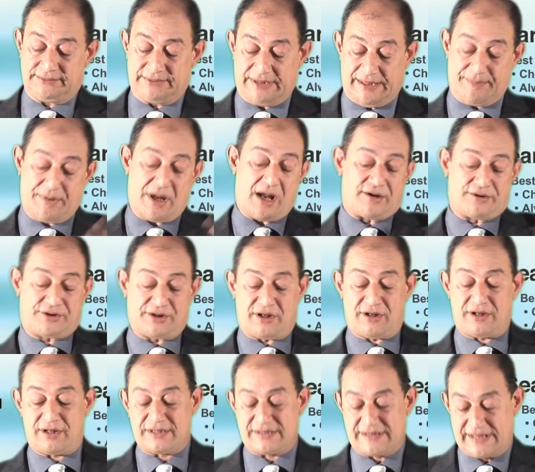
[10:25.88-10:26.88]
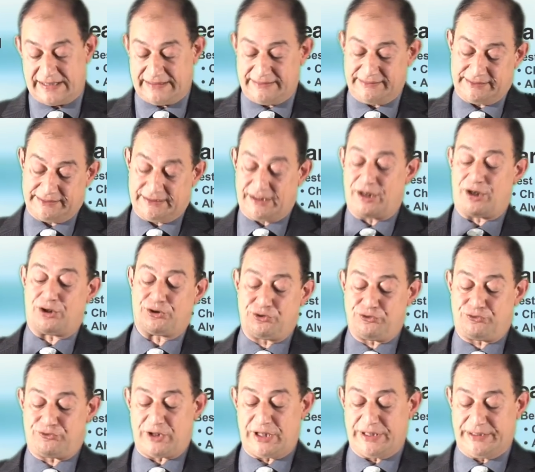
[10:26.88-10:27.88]
about us and how to
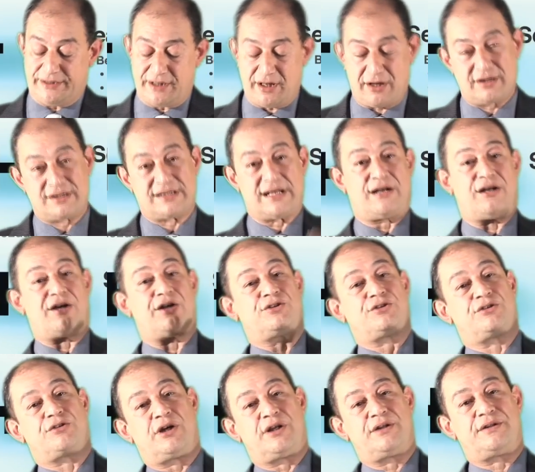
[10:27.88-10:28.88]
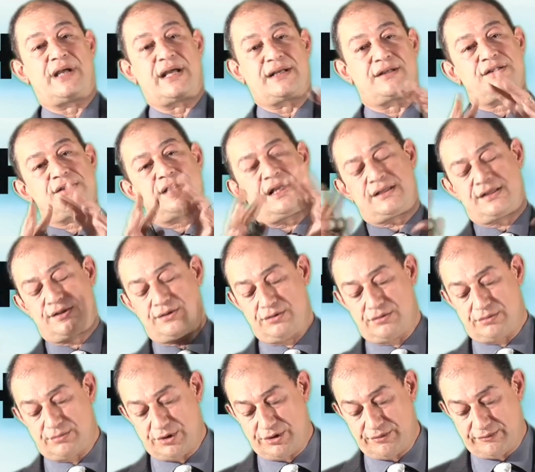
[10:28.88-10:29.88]
find us and how to contact us. That's a
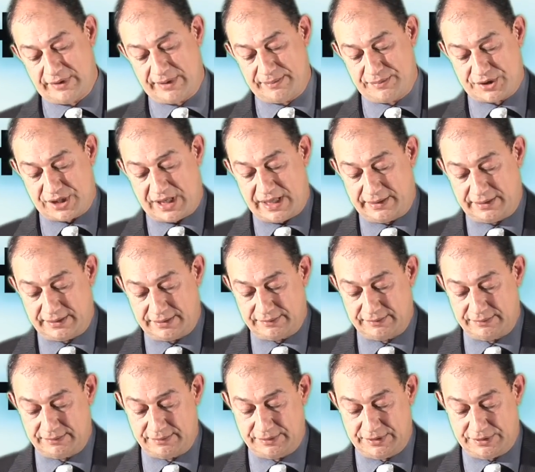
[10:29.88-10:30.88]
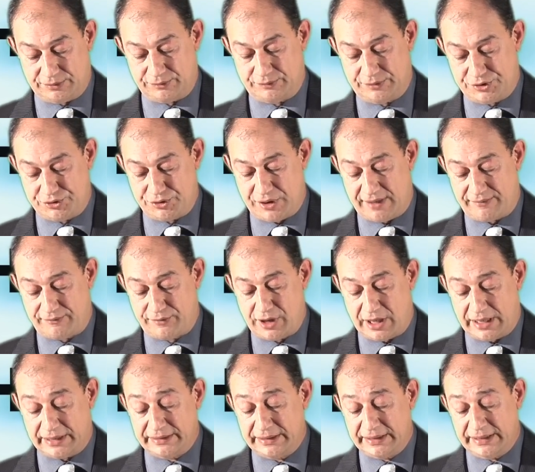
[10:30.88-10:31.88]
normal website, you know, which you have
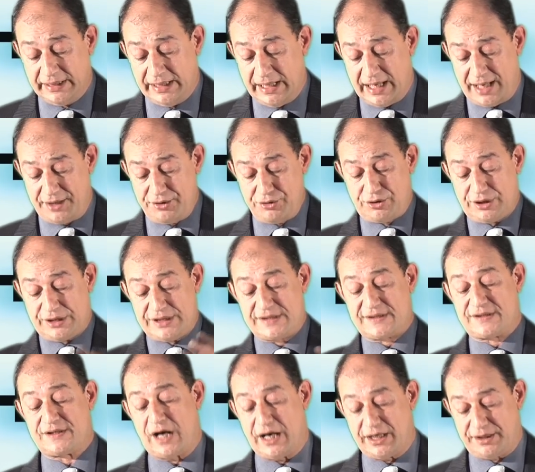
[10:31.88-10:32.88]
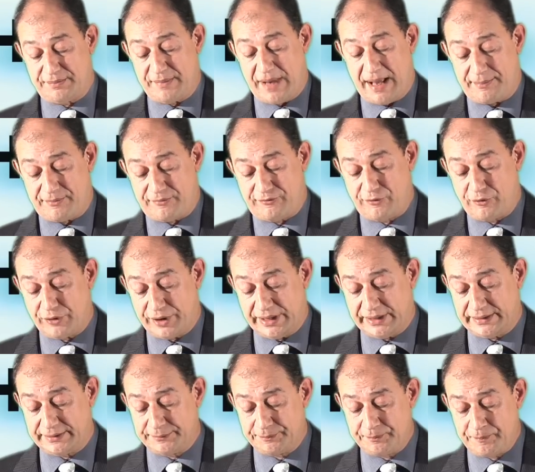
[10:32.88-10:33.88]
got. And you've got a sitemap for
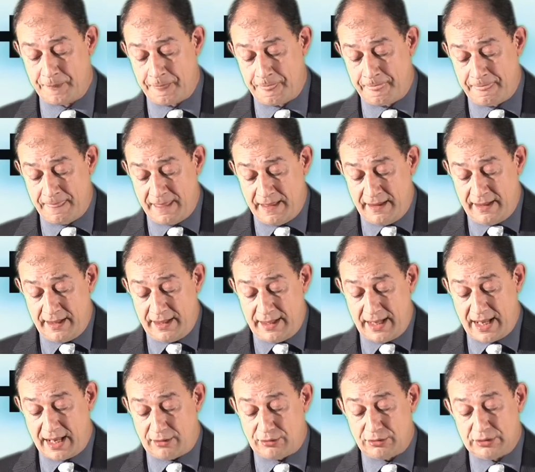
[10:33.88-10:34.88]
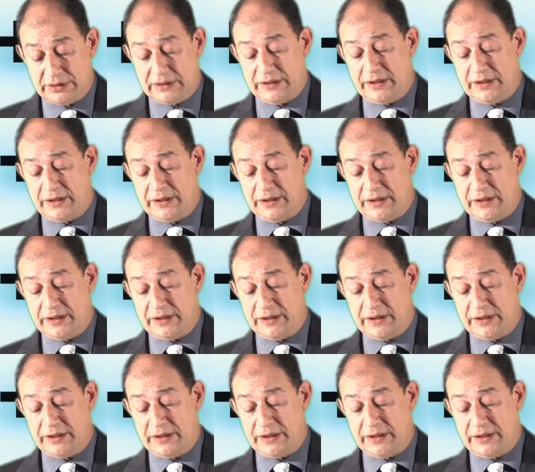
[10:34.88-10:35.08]
it. Now,